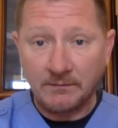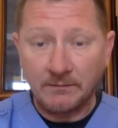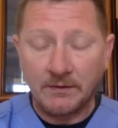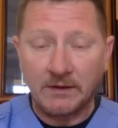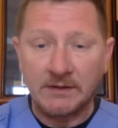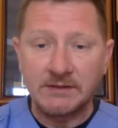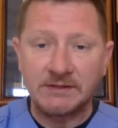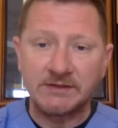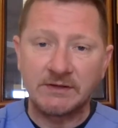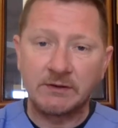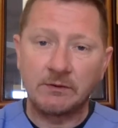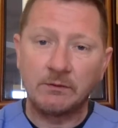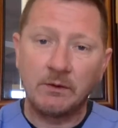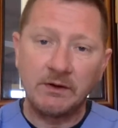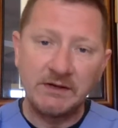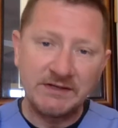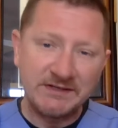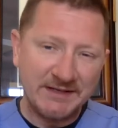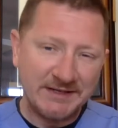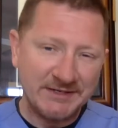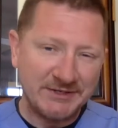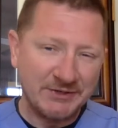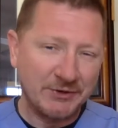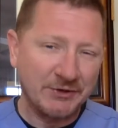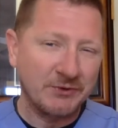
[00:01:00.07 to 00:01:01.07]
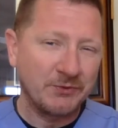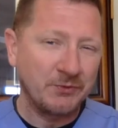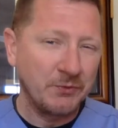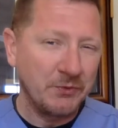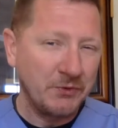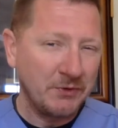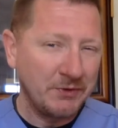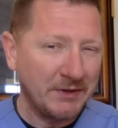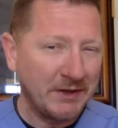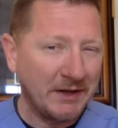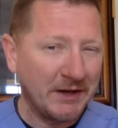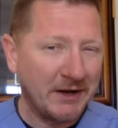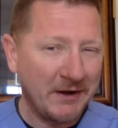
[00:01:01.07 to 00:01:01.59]
And so once I started to
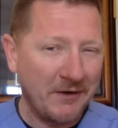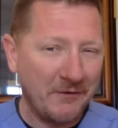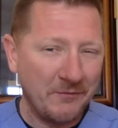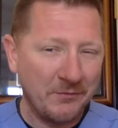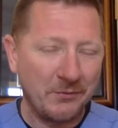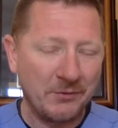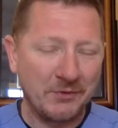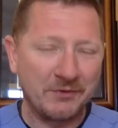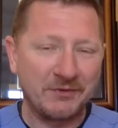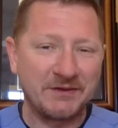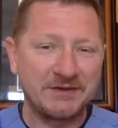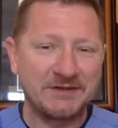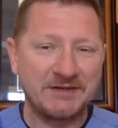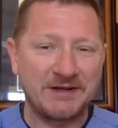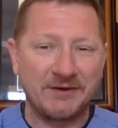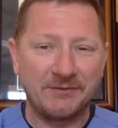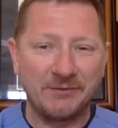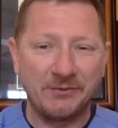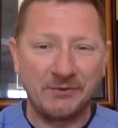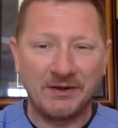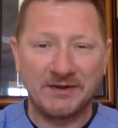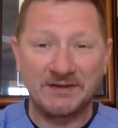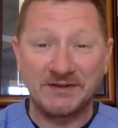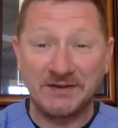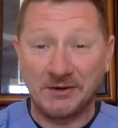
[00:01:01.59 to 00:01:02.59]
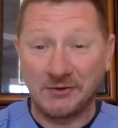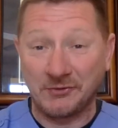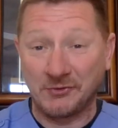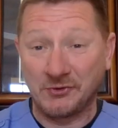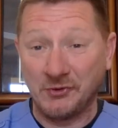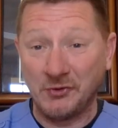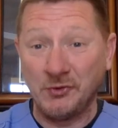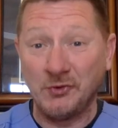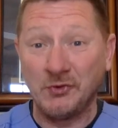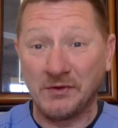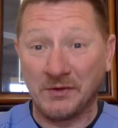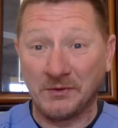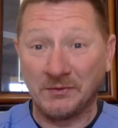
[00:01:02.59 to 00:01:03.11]
really get comfortable with this, I realized how
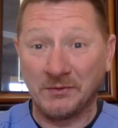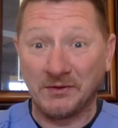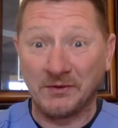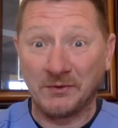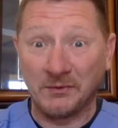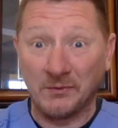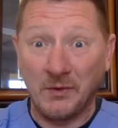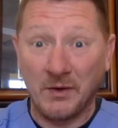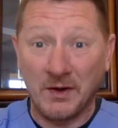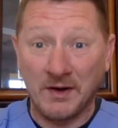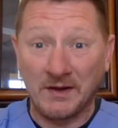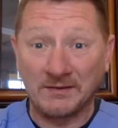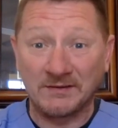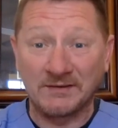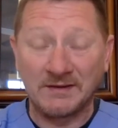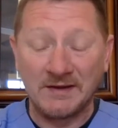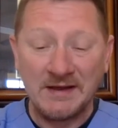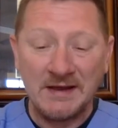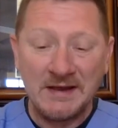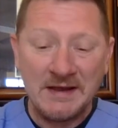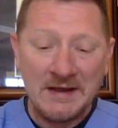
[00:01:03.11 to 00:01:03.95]
cool it really was.